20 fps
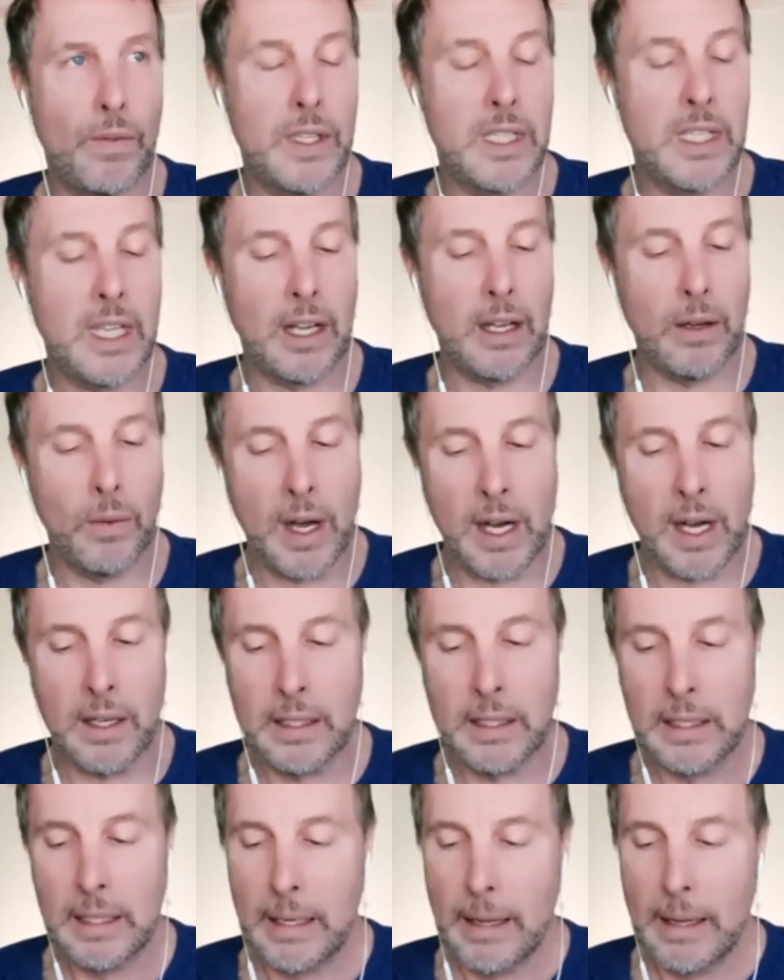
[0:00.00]
It's like, well,
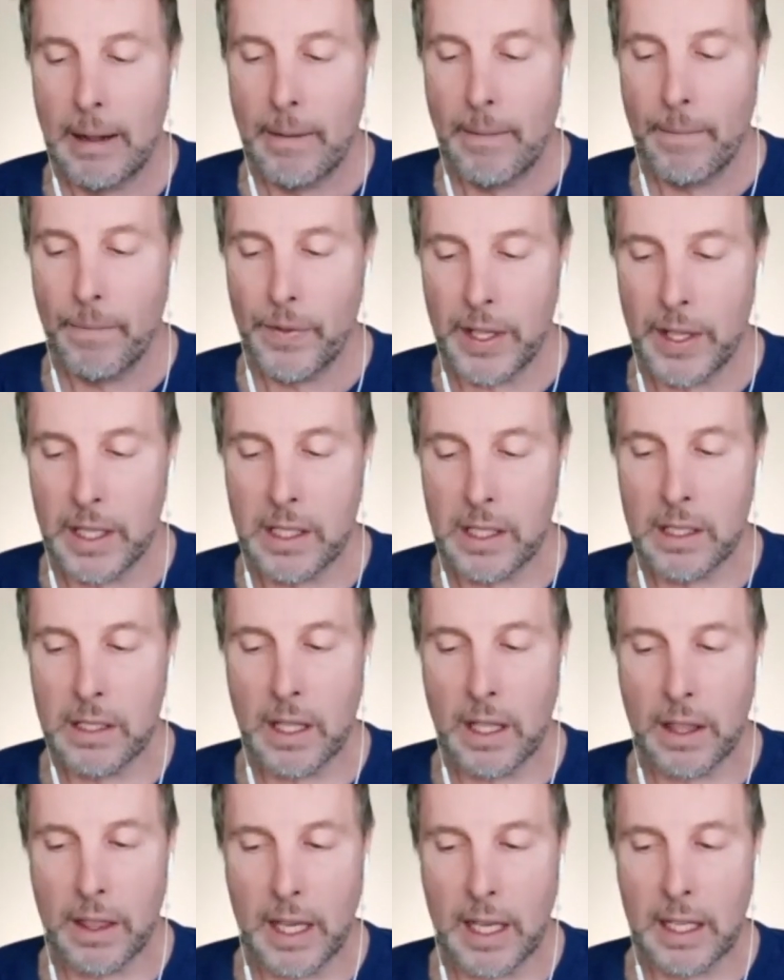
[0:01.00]
this is
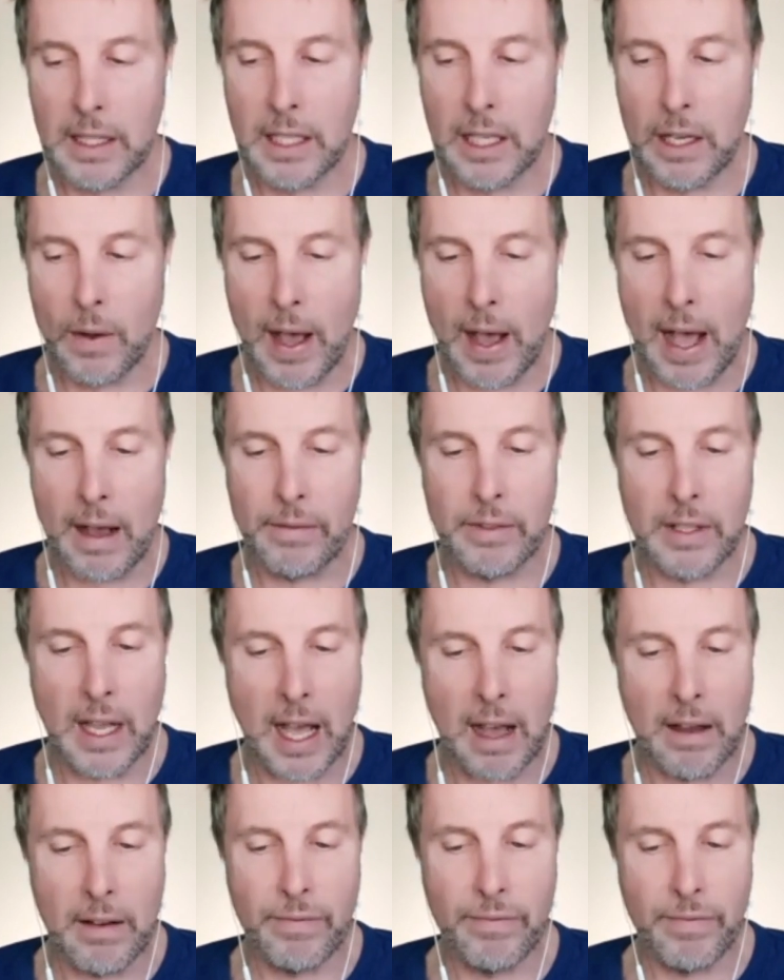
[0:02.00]
the thing that you have to
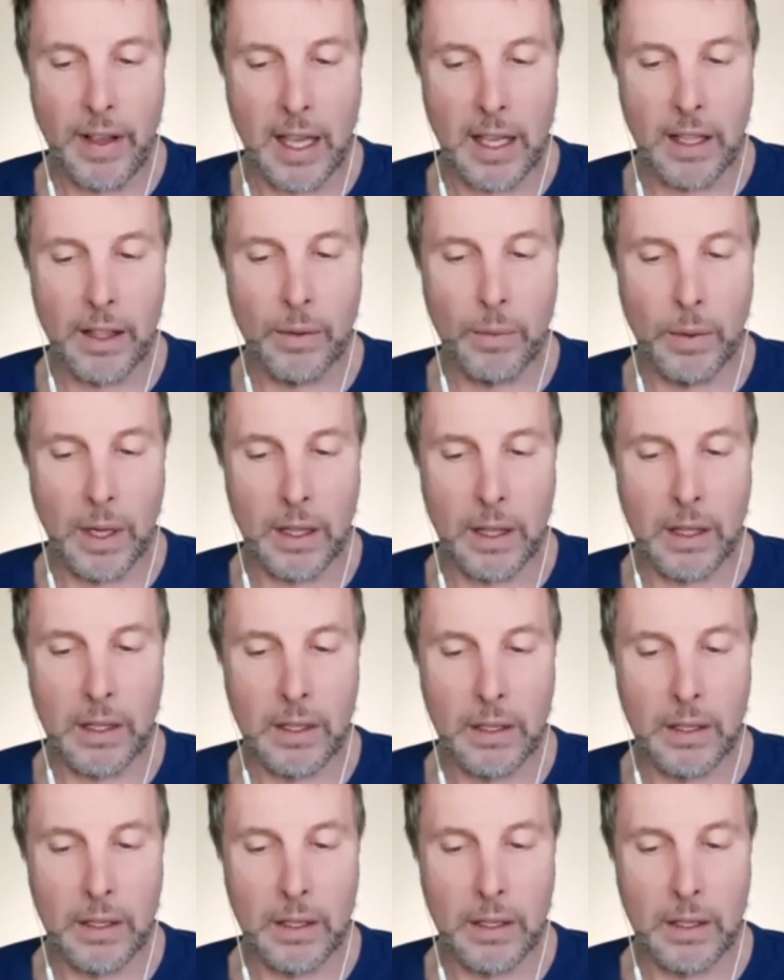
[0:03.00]
have faith with.